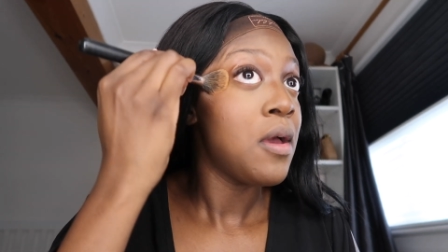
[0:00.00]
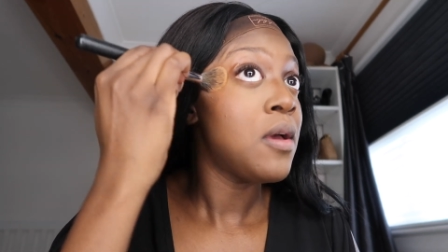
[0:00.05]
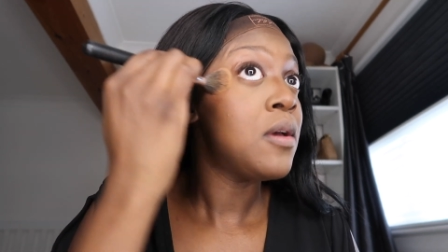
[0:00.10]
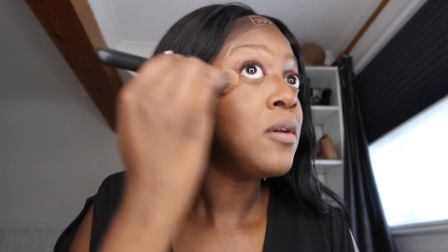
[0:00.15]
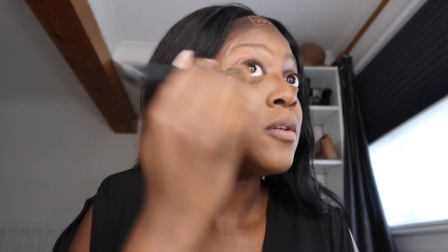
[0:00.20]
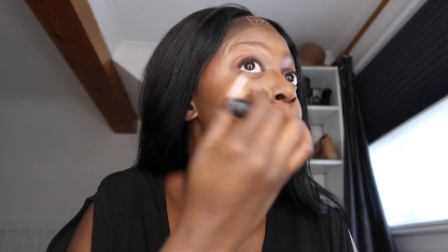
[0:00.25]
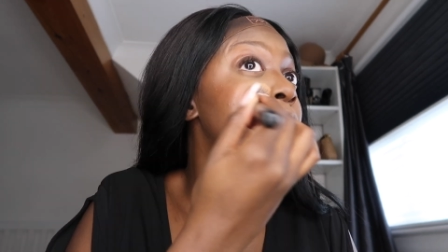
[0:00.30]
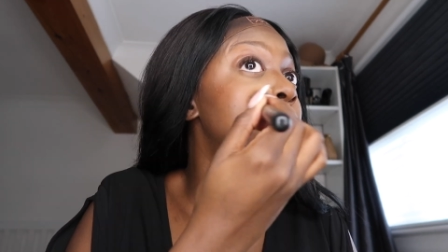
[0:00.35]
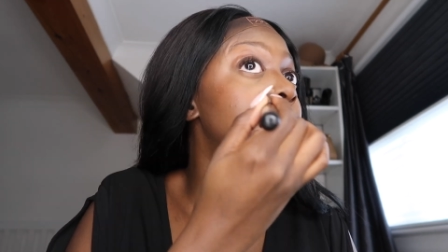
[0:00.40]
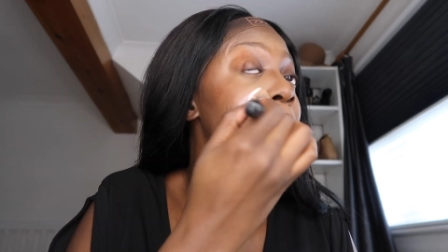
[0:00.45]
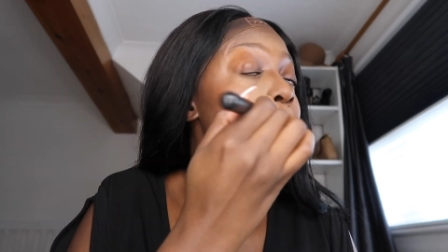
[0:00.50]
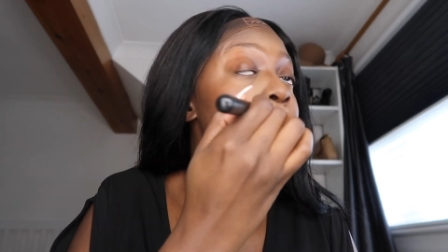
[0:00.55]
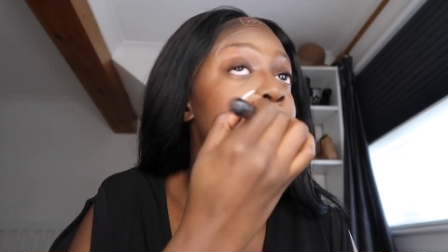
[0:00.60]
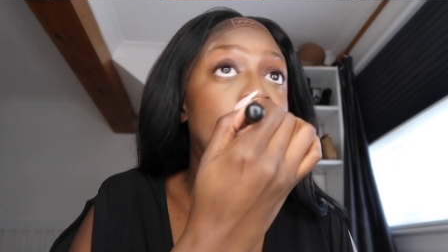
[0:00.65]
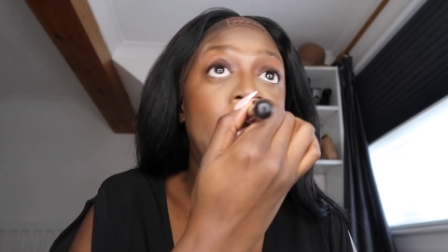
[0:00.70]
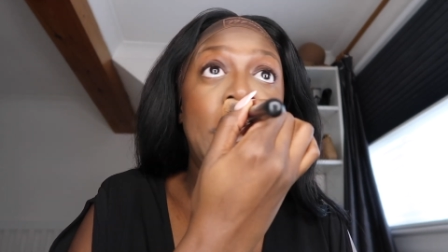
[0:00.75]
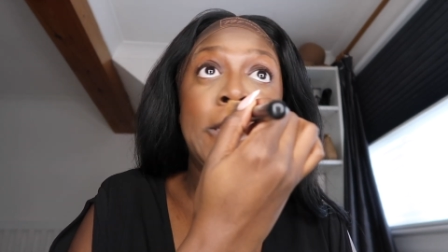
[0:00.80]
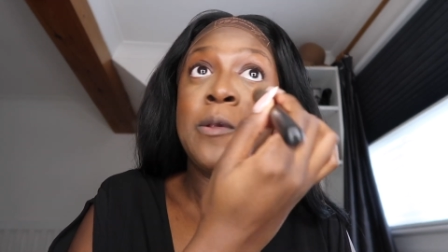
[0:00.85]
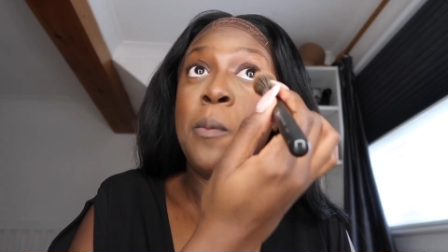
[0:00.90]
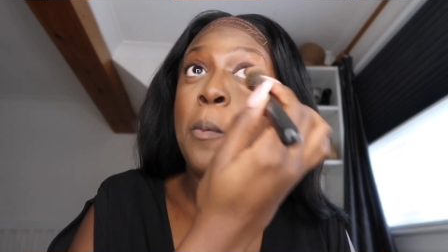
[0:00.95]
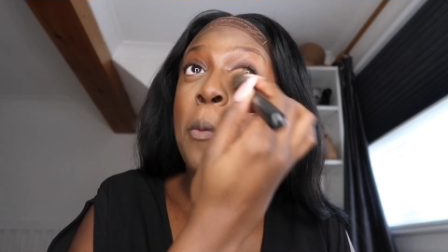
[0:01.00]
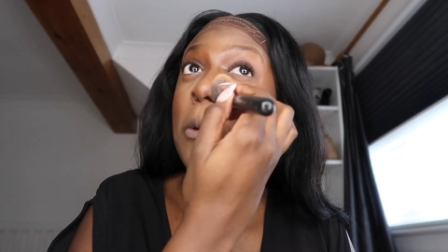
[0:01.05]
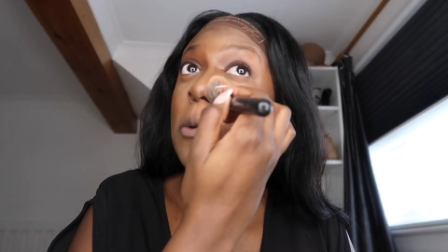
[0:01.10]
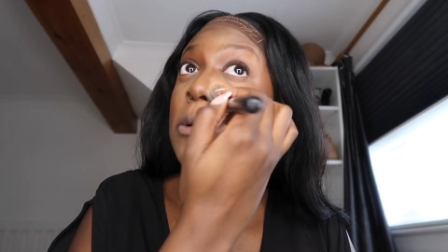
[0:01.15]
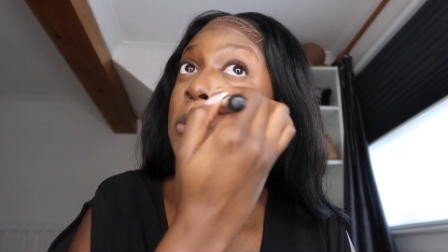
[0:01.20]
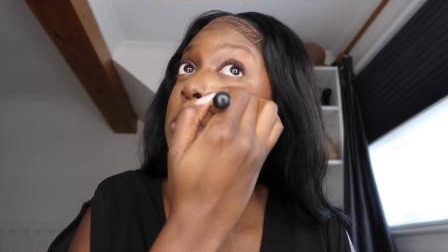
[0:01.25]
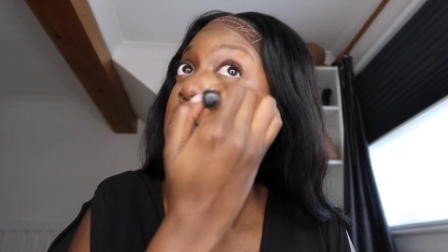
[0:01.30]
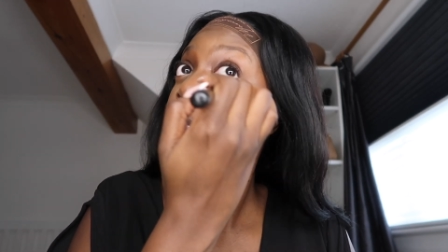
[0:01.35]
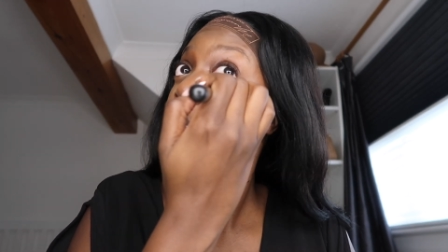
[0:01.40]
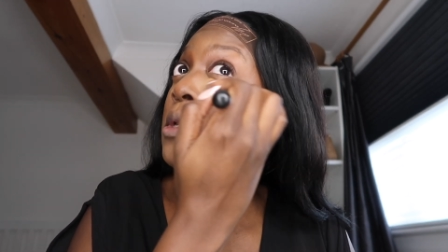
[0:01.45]
is just as
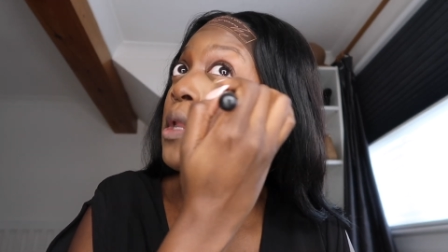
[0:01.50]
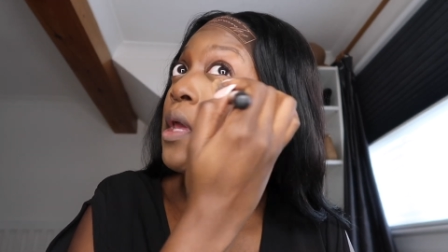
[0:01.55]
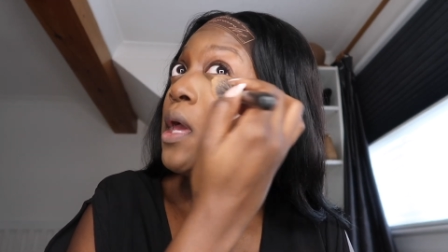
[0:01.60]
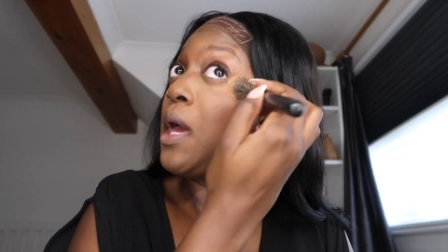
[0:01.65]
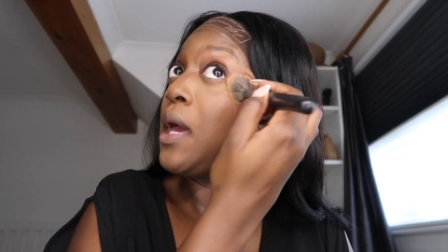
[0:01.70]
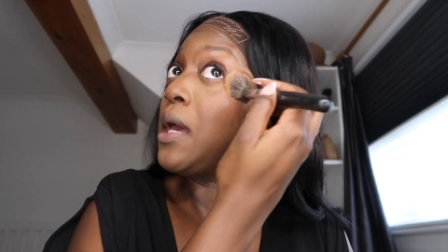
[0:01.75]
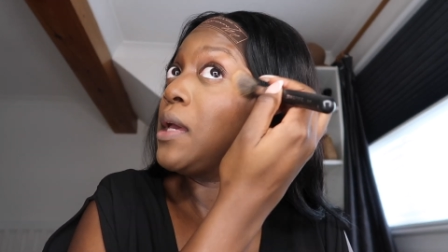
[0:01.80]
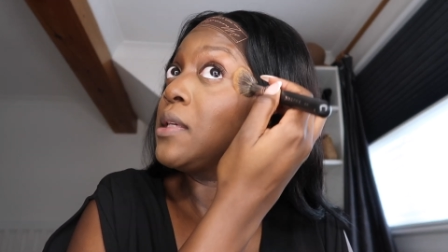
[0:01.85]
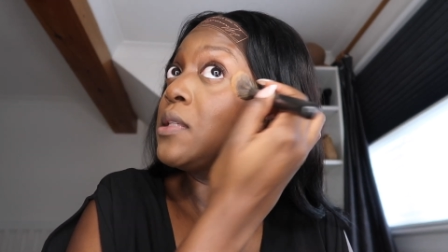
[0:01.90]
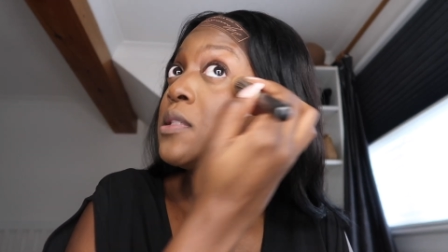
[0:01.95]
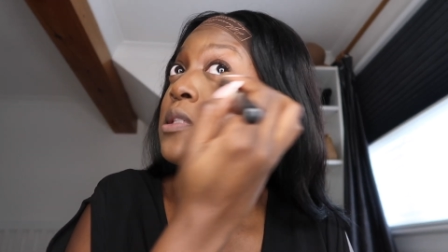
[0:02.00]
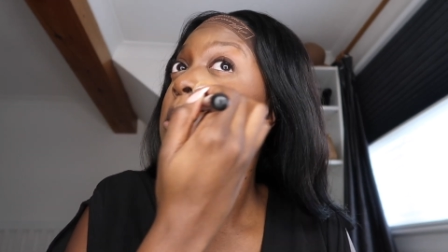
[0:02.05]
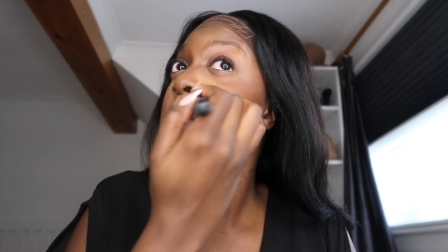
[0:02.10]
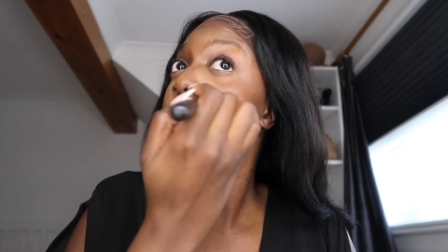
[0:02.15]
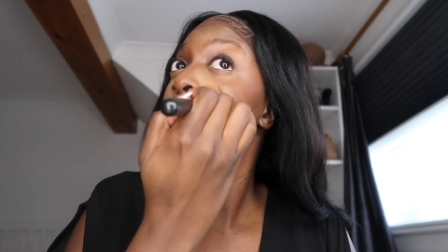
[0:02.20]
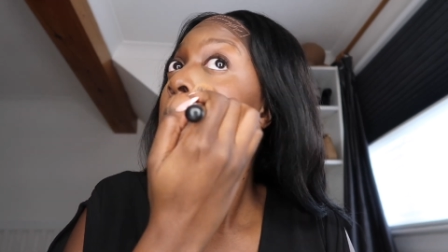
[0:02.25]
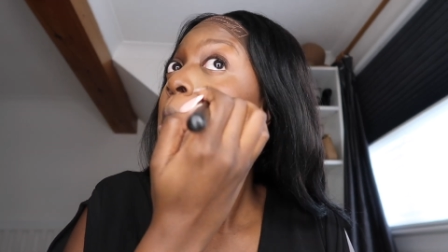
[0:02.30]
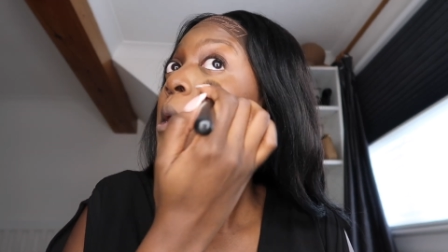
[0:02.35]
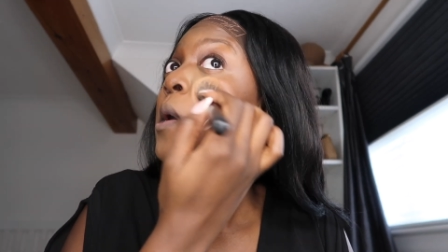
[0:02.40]
important as